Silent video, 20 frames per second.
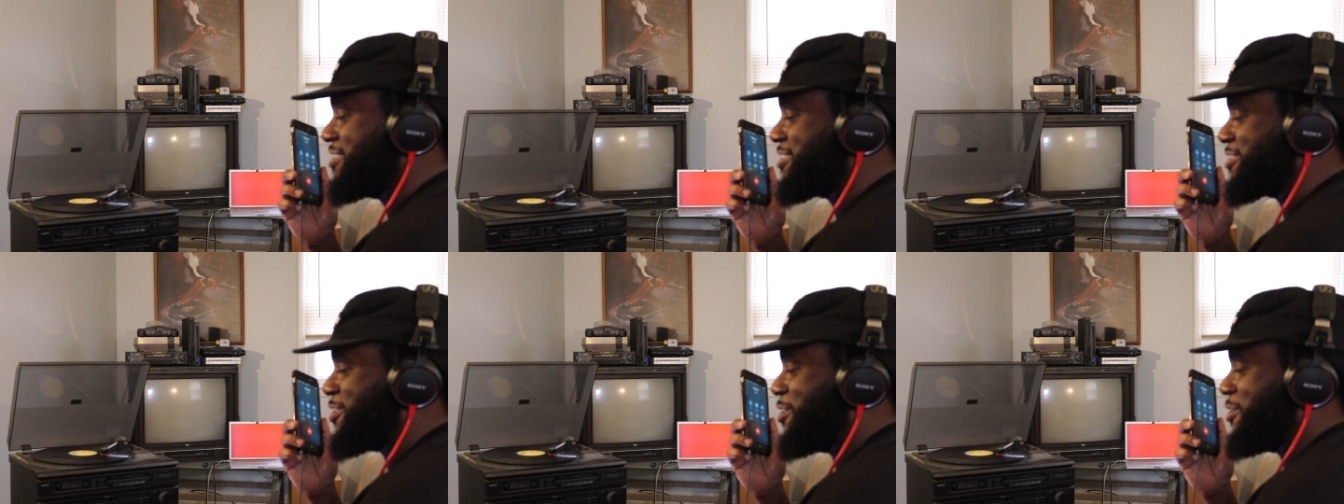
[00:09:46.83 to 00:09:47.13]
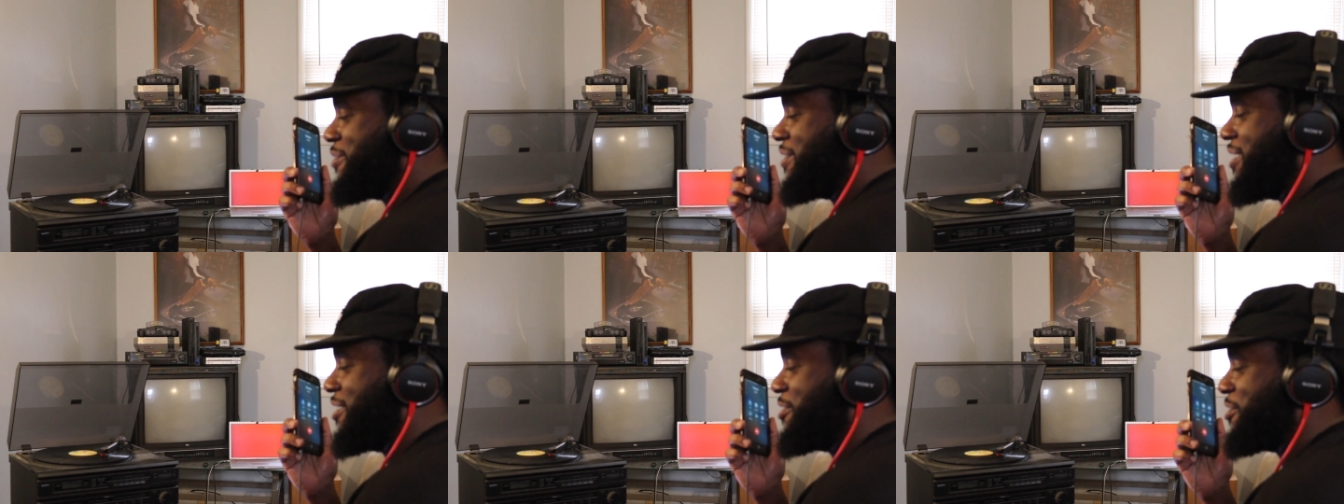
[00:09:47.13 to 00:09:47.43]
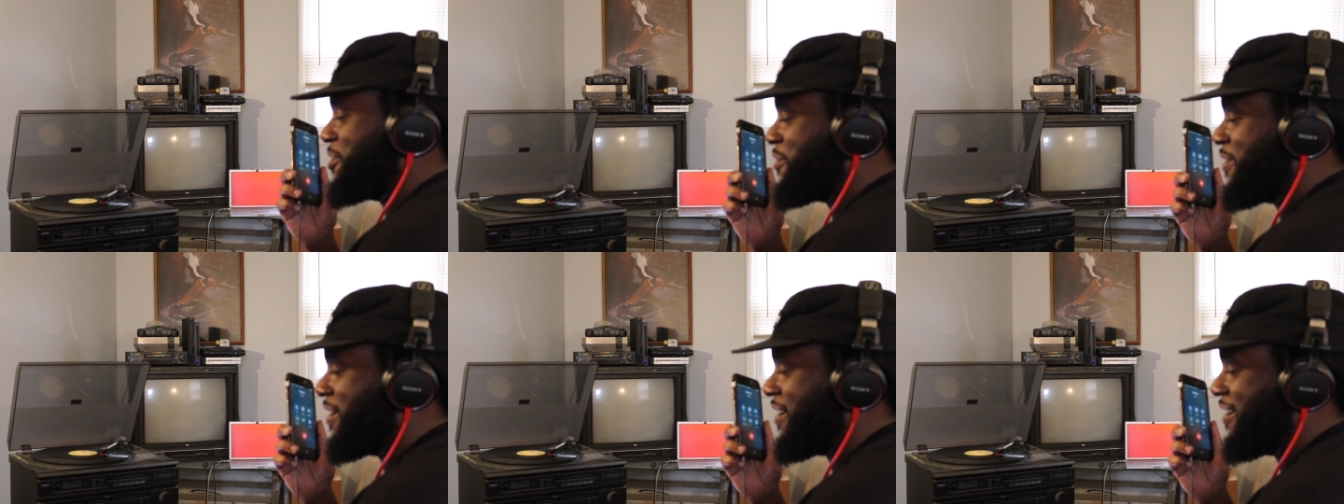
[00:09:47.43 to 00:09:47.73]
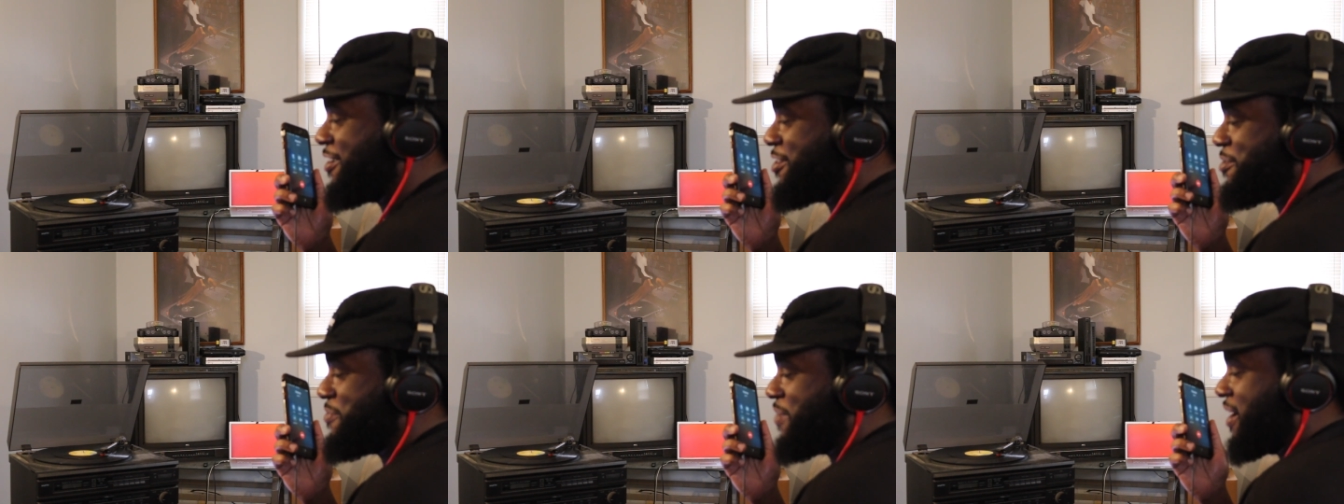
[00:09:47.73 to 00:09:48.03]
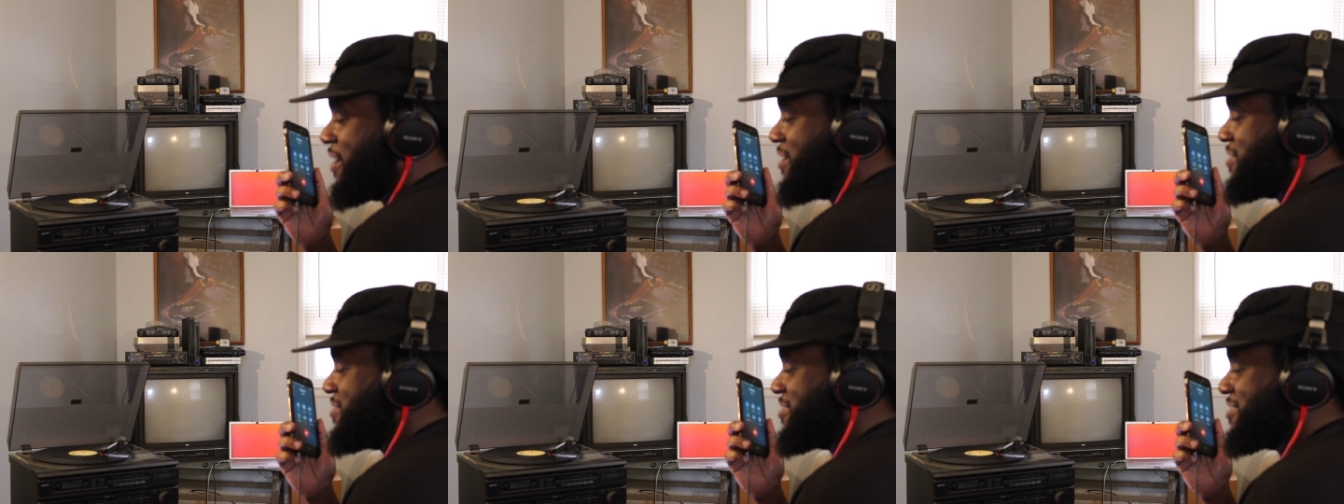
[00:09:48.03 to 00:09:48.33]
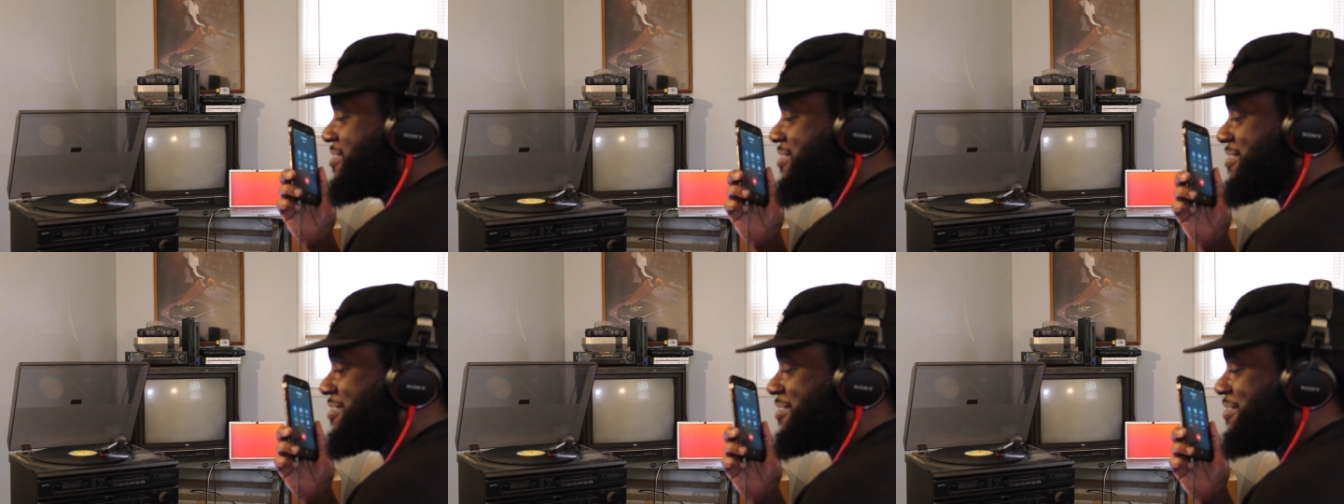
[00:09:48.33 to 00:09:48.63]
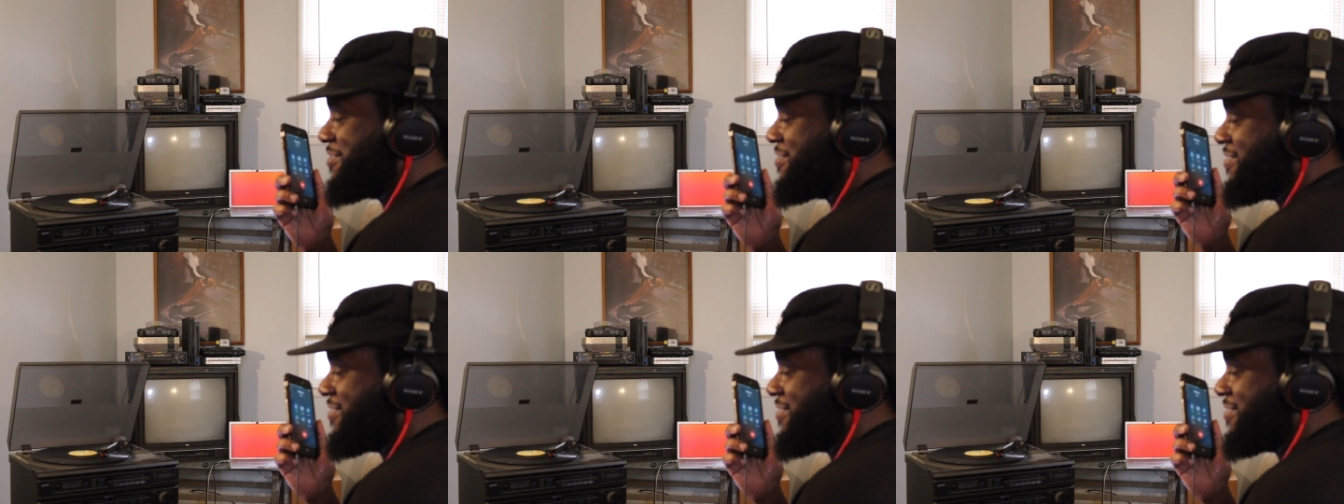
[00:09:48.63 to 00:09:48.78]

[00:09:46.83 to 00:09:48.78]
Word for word: disco era where everybody's just